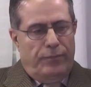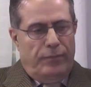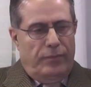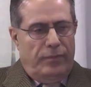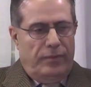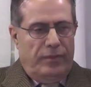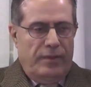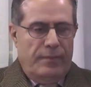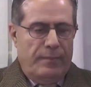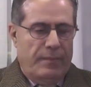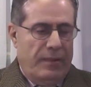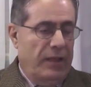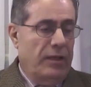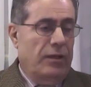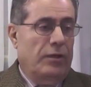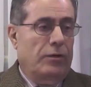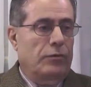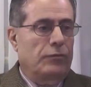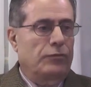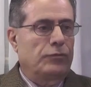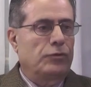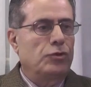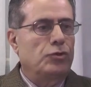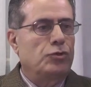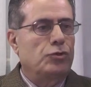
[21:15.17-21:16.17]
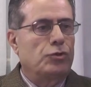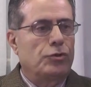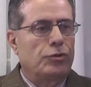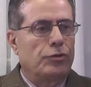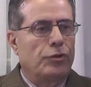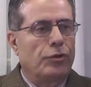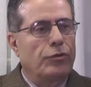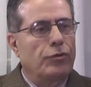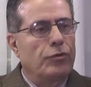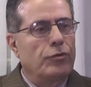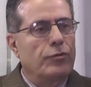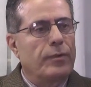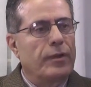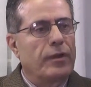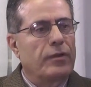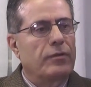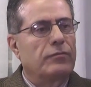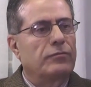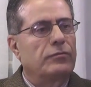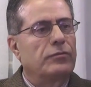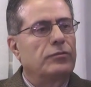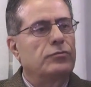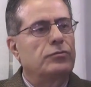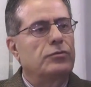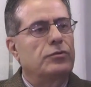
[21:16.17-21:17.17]
the mayor of Detroit, the new mayor
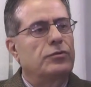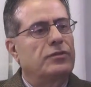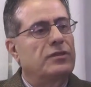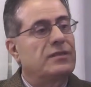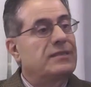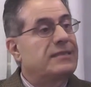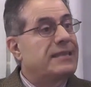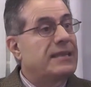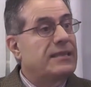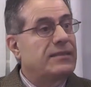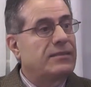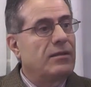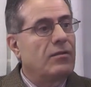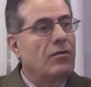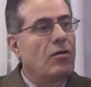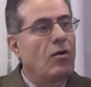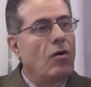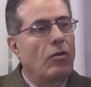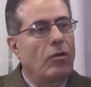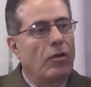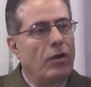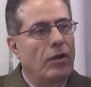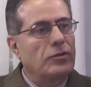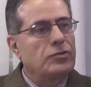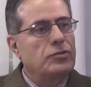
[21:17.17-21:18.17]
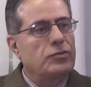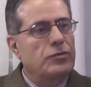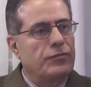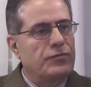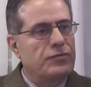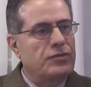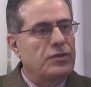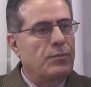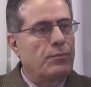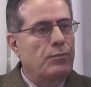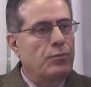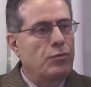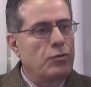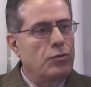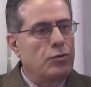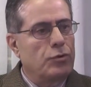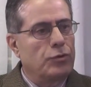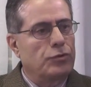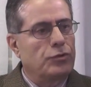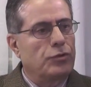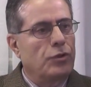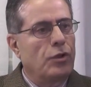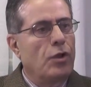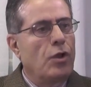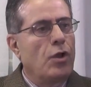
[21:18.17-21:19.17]
of Detroit is getting a lot of support
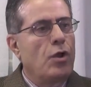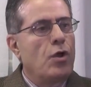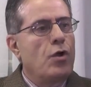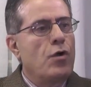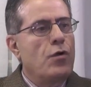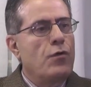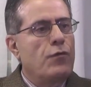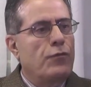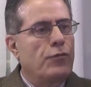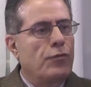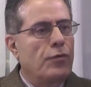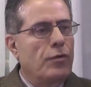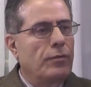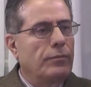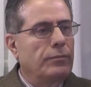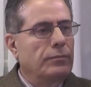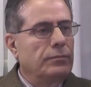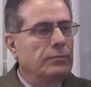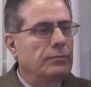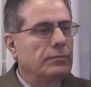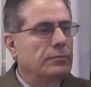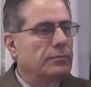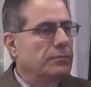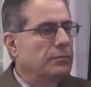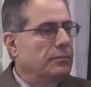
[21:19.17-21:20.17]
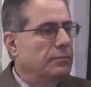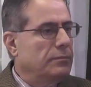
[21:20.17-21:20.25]
from